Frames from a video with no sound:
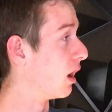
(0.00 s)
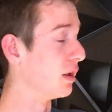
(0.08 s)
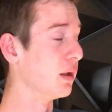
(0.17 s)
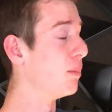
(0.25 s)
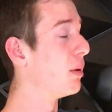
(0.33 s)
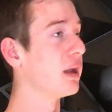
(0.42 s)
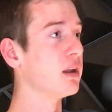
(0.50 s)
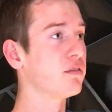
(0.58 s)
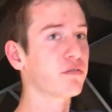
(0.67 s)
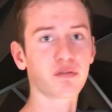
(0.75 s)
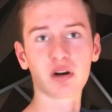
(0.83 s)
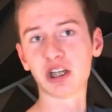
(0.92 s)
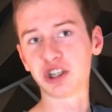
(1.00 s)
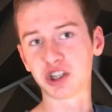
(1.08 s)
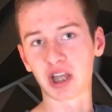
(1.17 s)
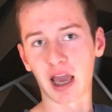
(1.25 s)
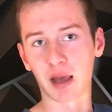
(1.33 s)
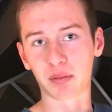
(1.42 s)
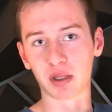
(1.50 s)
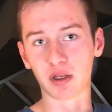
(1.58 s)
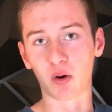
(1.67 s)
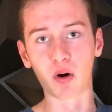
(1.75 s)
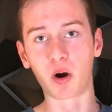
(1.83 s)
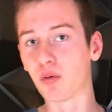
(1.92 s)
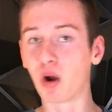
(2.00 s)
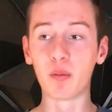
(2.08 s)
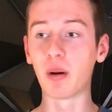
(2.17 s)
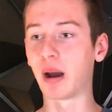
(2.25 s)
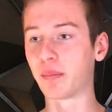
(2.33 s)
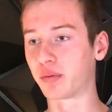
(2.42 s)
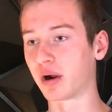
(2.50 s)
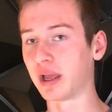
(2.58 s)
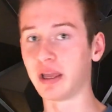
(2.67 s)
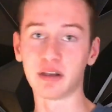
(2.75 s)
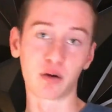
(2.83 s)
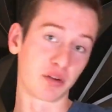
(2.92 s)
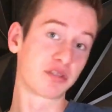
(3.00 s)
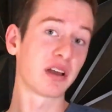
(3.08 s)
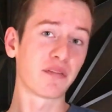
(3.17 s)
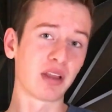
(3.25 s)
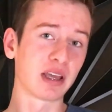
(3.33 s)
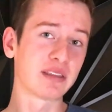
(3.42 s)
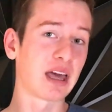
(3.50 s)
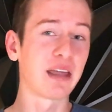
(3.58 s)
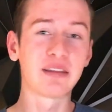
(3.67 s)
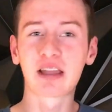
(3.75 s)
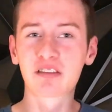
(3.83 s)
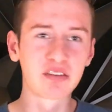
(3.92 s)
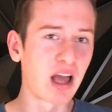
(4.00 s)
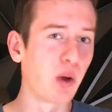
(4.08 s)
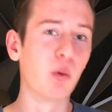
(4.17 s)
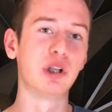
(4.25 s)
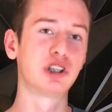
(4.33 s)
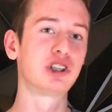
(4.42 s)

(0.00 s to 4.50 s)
an embedded fridge tablet or a robot brain or stuff like that. That's not what